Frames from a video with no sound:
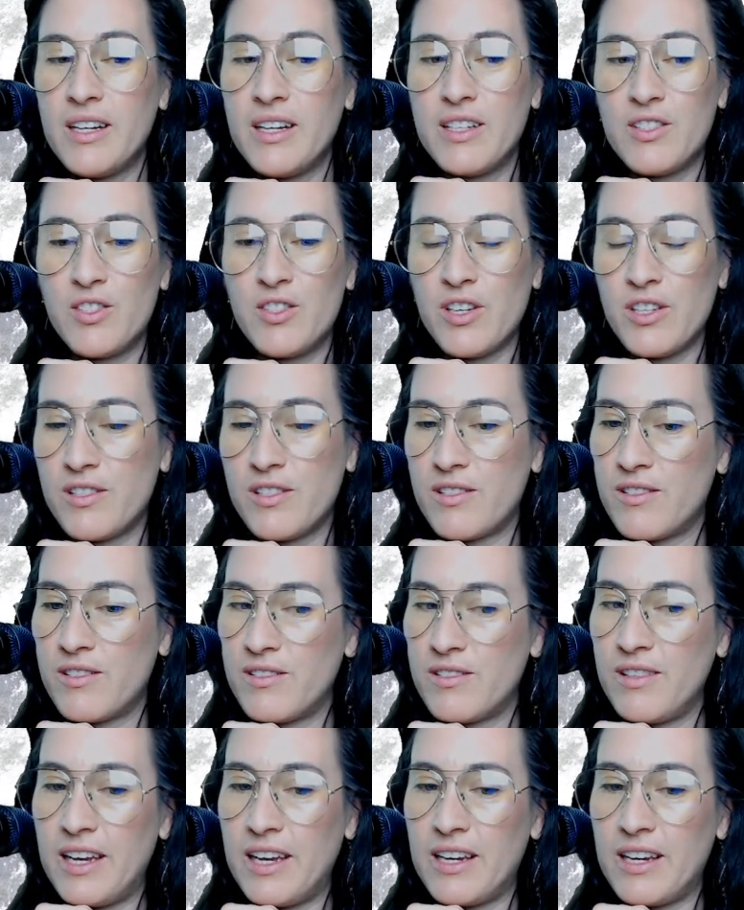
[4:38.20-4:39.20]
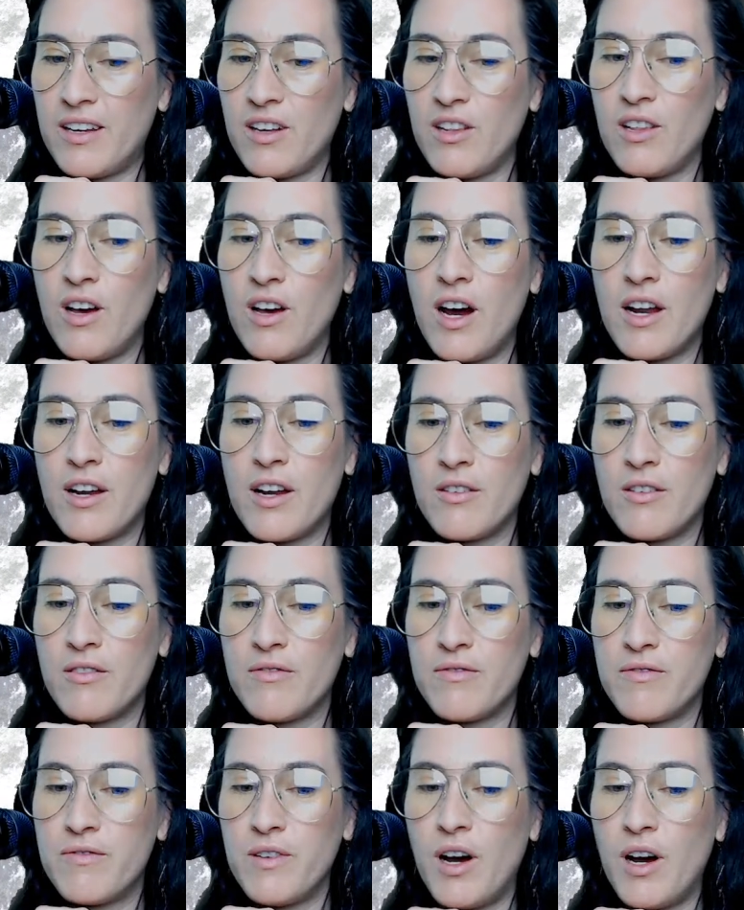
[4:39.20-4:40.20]
just like a lot
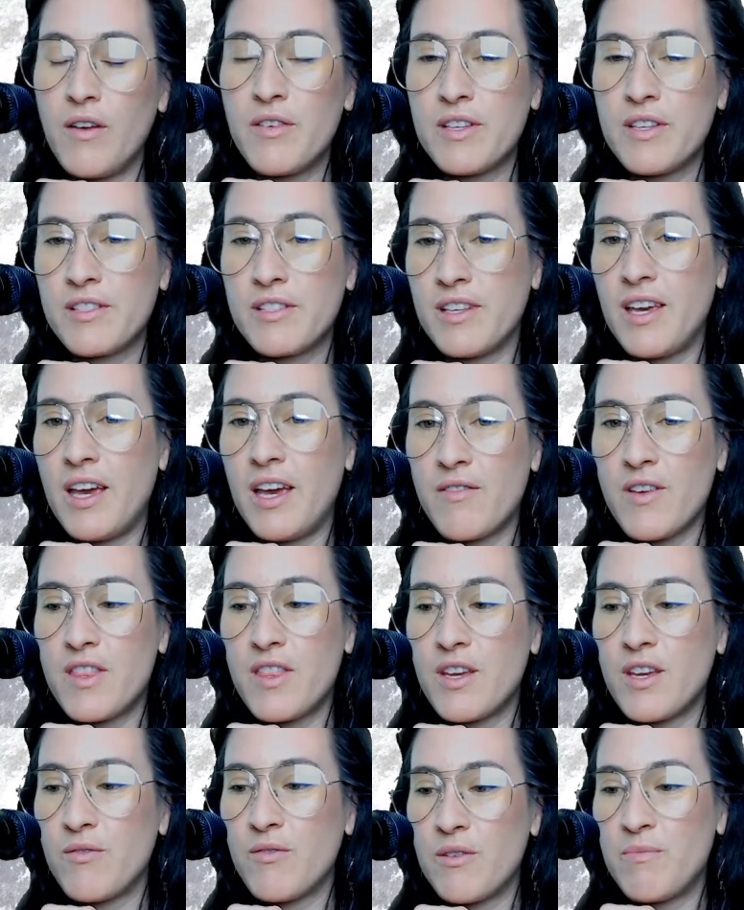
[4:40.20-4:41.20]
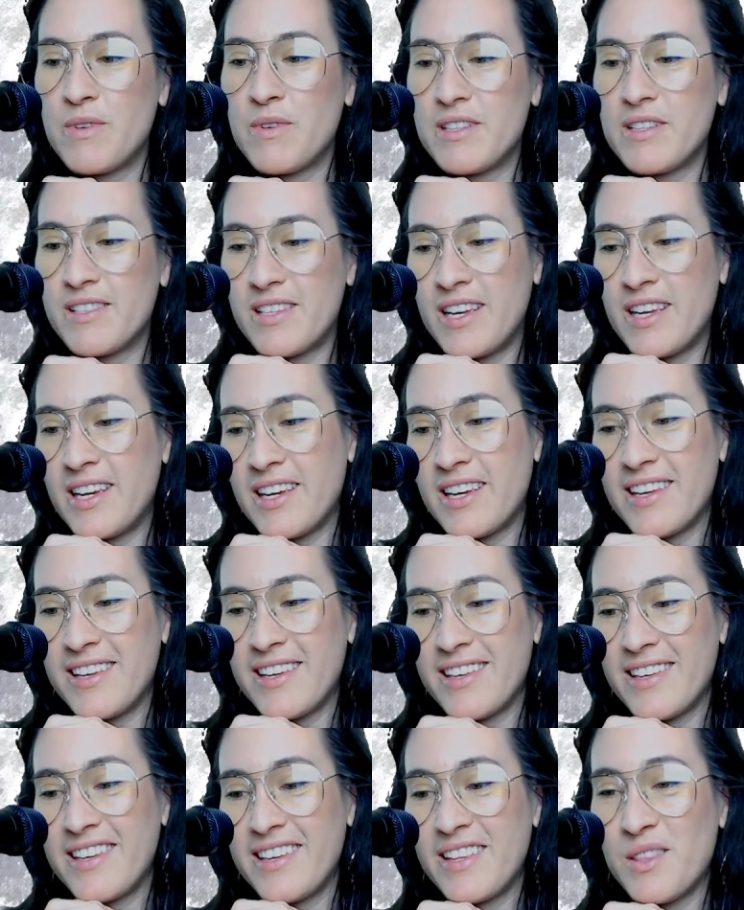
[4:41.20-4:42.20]
of, obviously everything we've been seeing
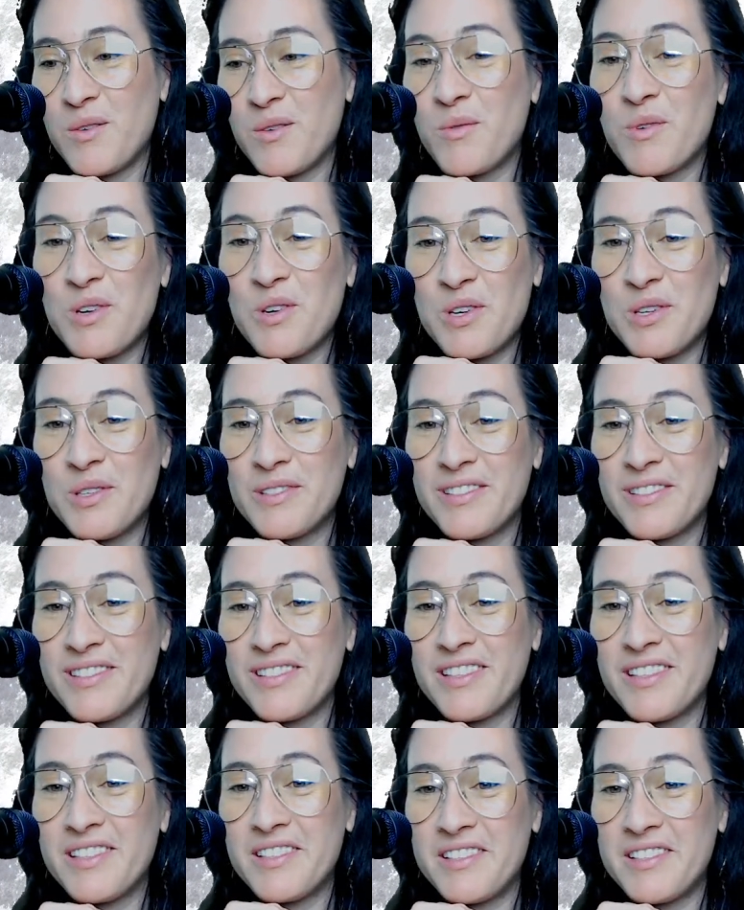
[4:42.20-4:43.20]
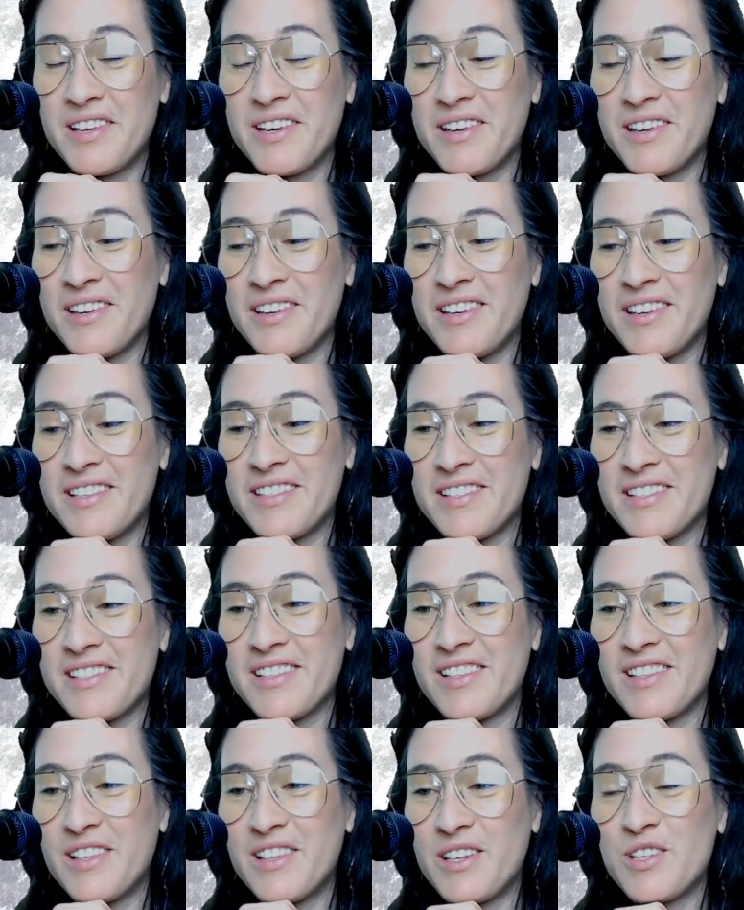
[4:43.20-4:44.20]
in the world this year is,
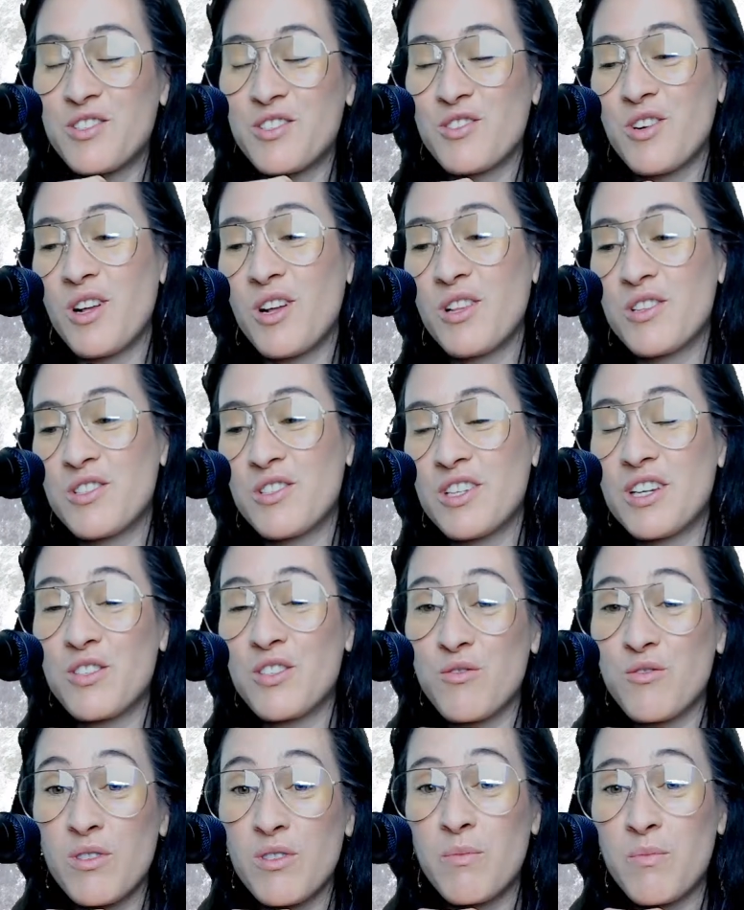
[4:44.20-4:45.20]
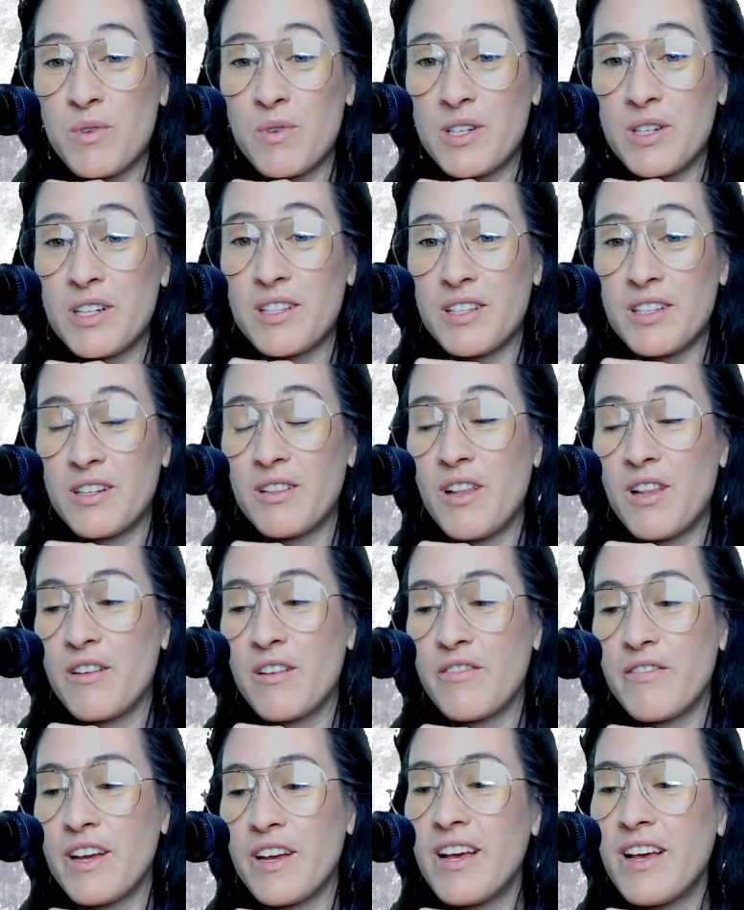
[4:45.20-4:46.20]
the astrology has really predicted a lot
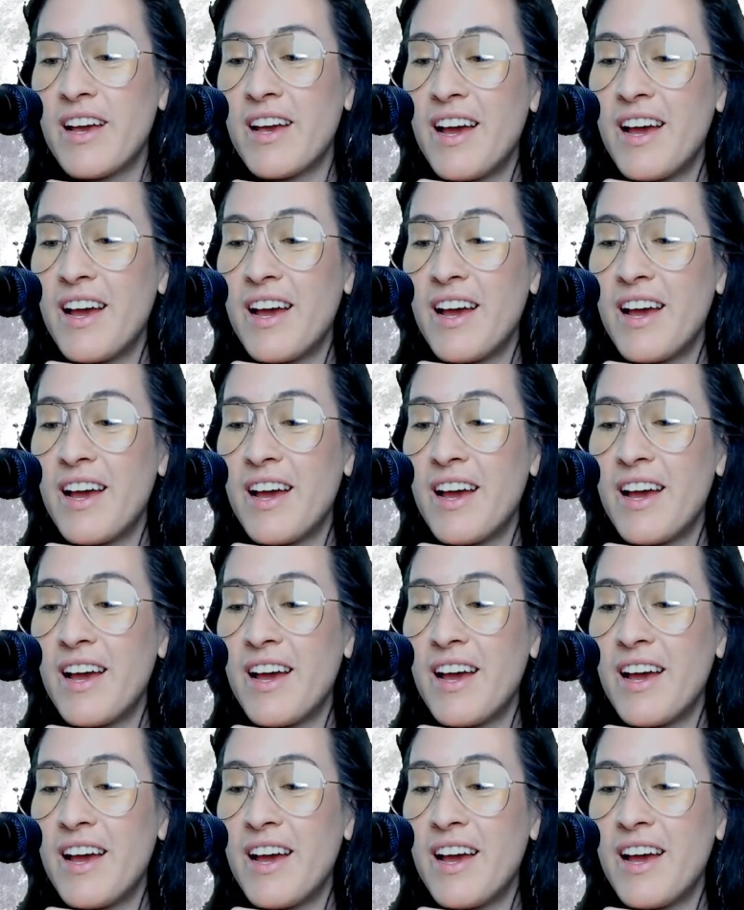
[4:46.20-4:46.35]
of it.